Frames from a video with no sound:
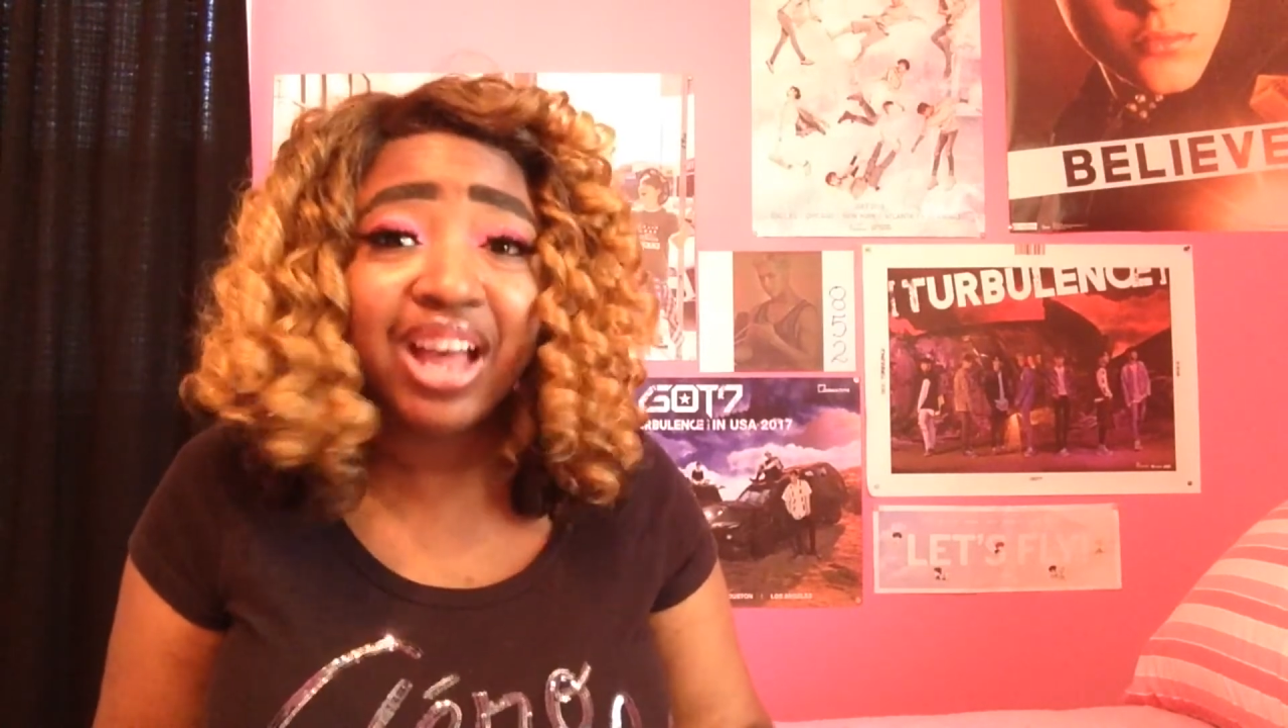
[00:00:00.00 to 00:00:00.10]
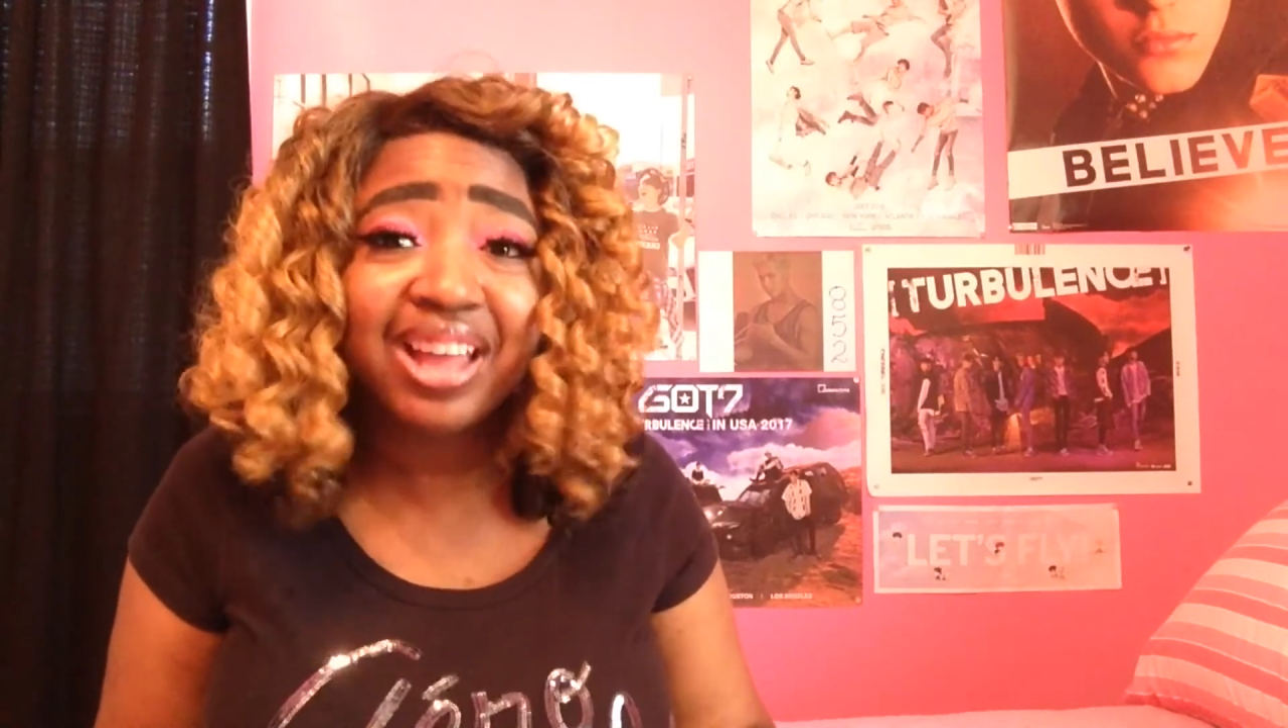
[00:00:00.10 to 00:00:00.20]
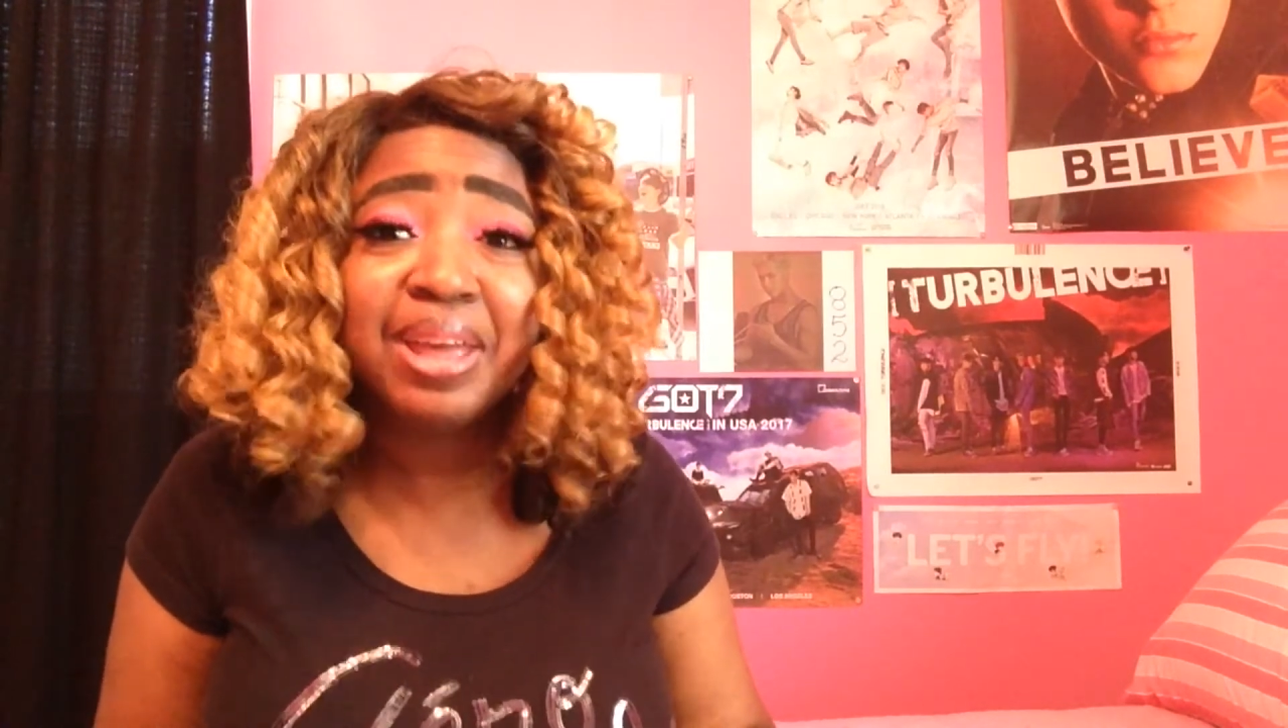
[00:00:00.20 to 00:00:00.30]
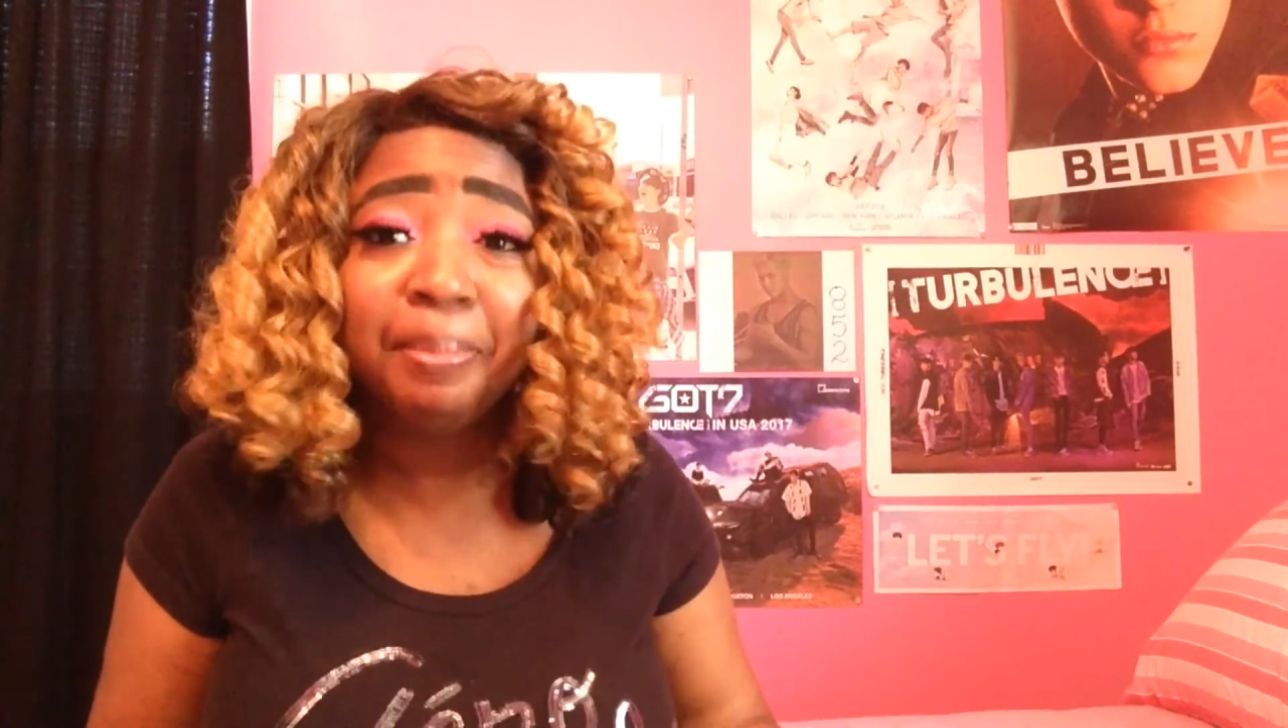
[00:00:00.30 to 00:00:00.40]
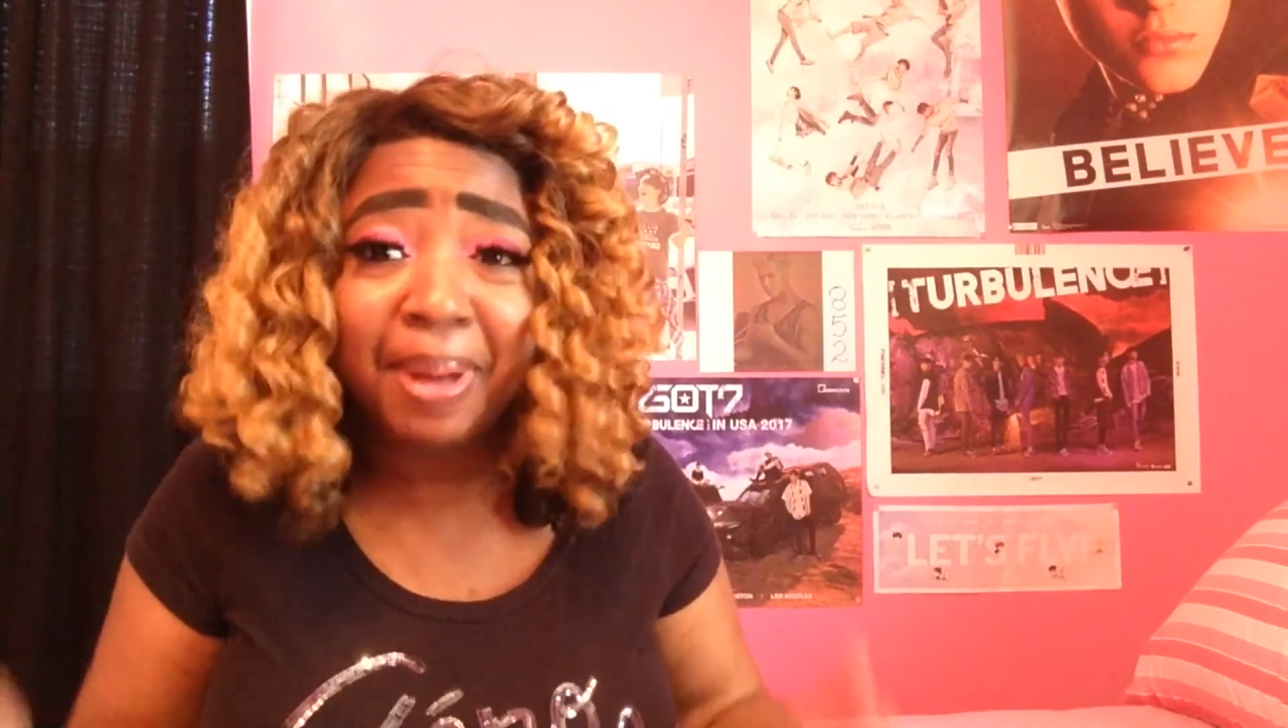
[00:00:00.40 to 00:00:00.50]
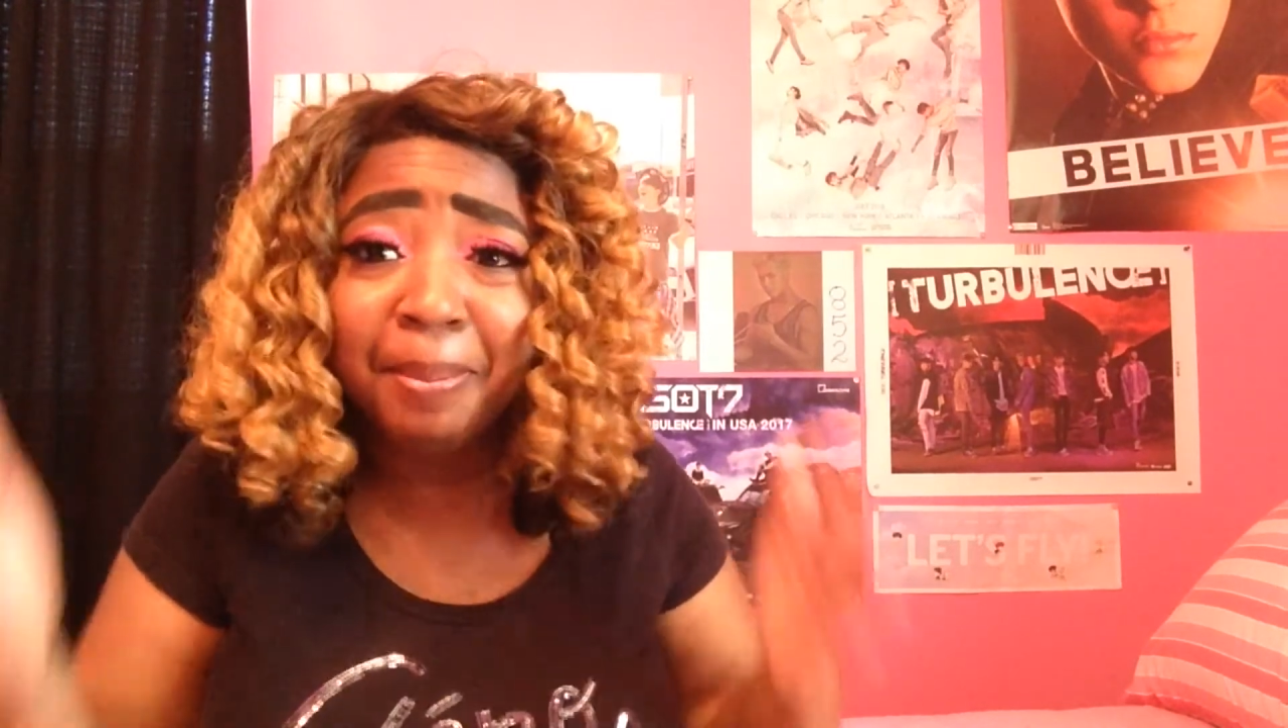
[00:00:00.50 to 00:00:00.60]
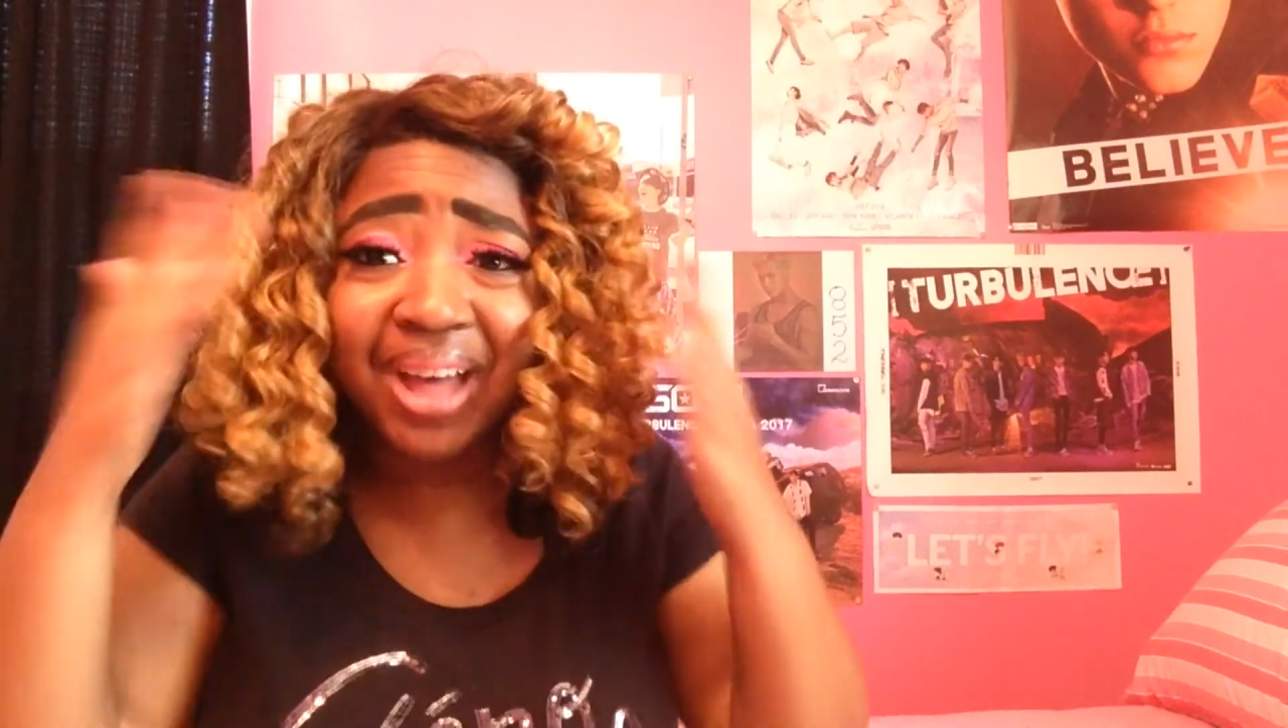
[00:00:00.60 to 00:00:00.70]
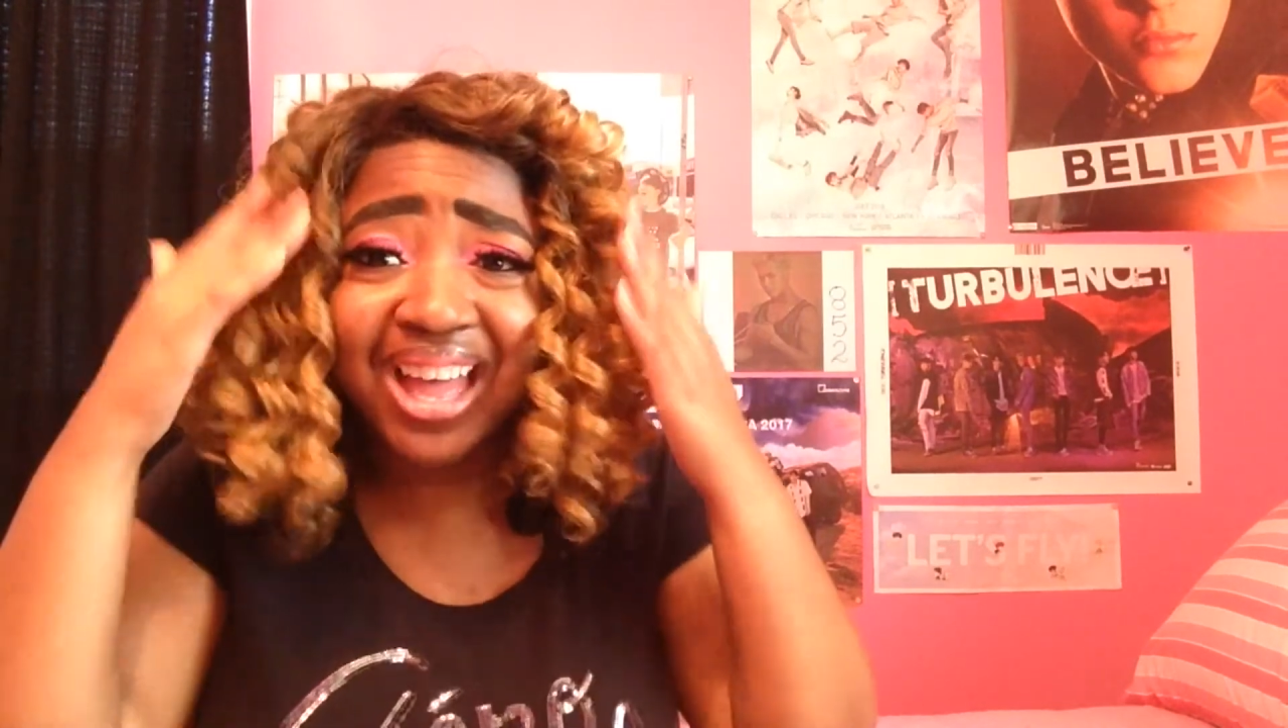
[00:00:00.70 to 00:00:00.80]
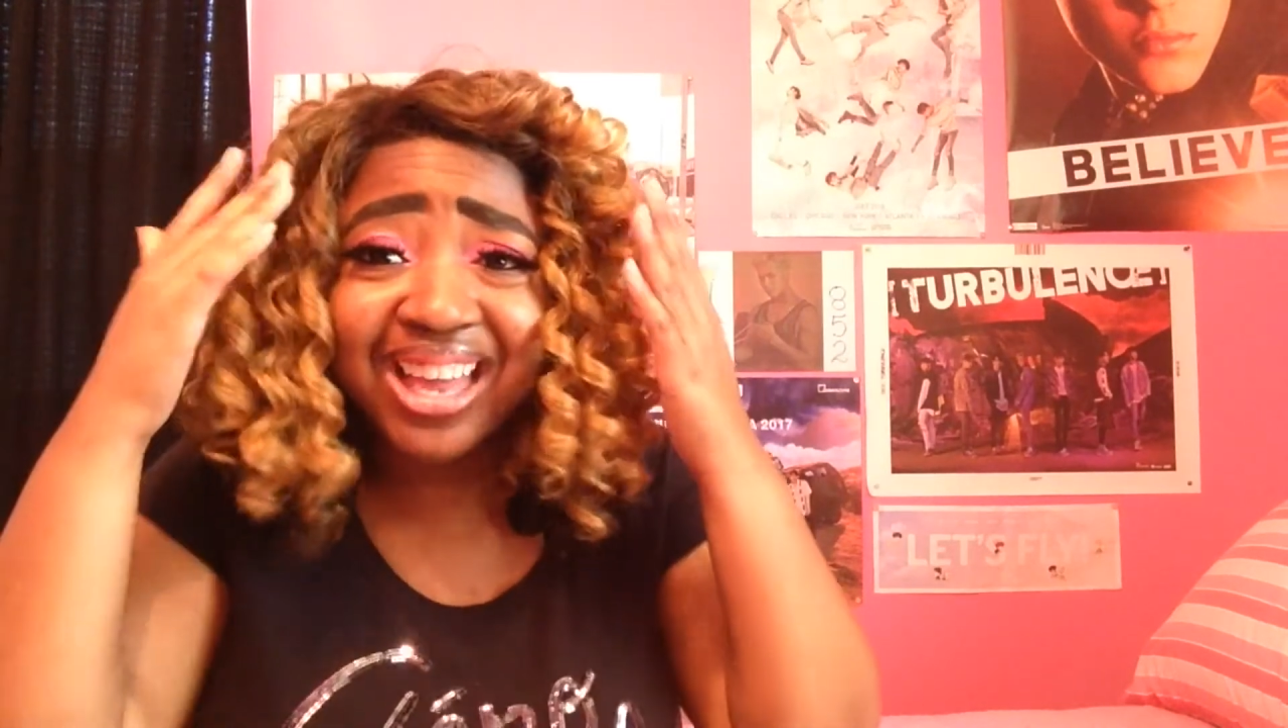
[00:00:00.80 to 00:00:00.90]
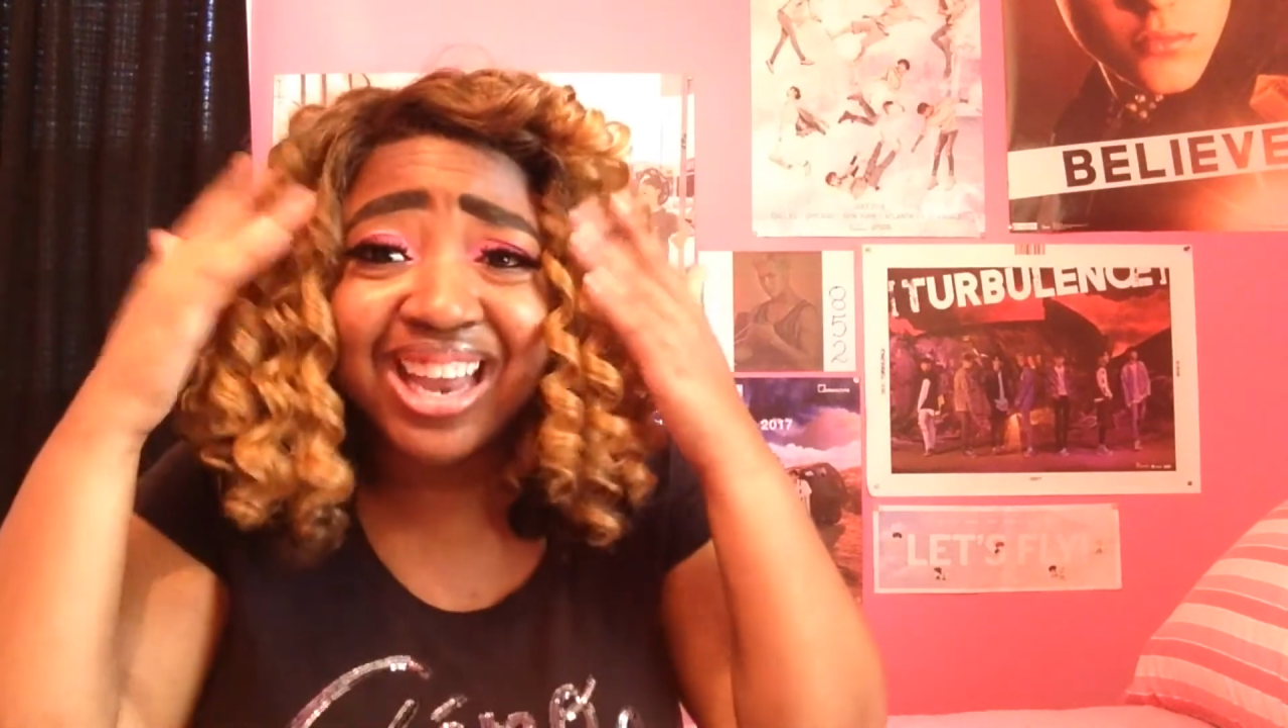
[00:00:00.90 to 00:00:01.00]
I, in my
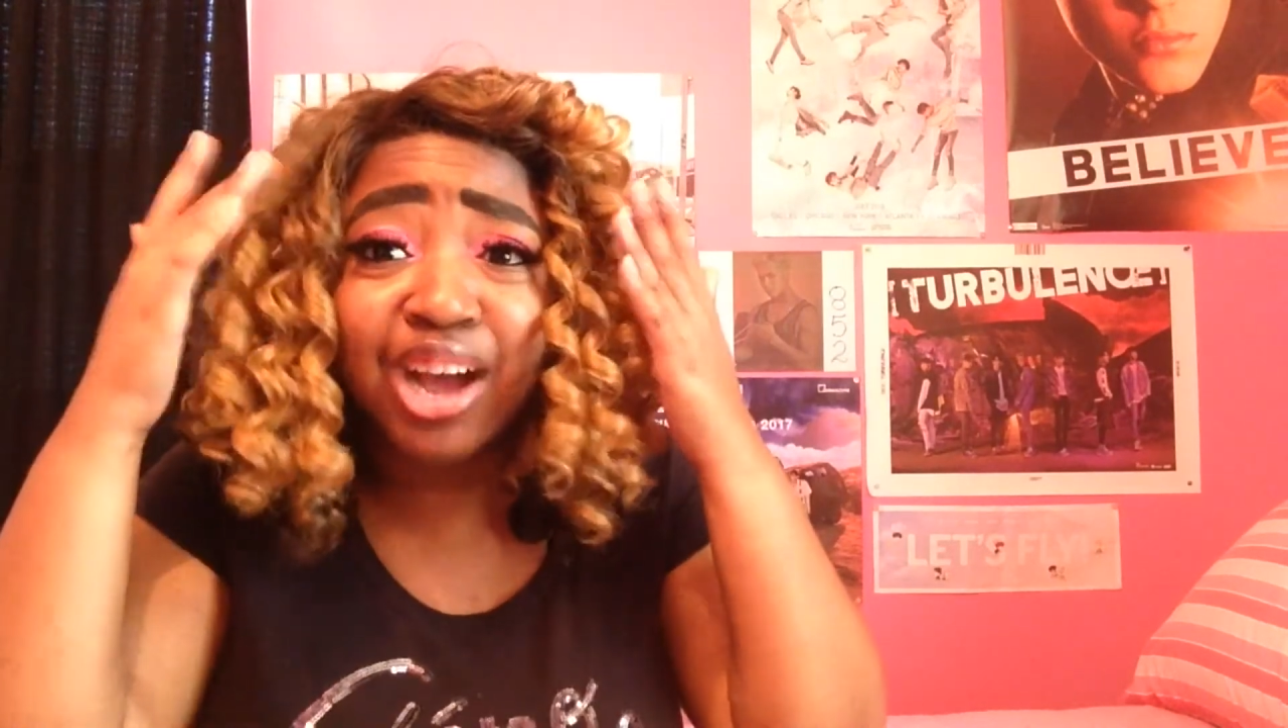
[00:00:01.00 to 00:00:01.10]
mind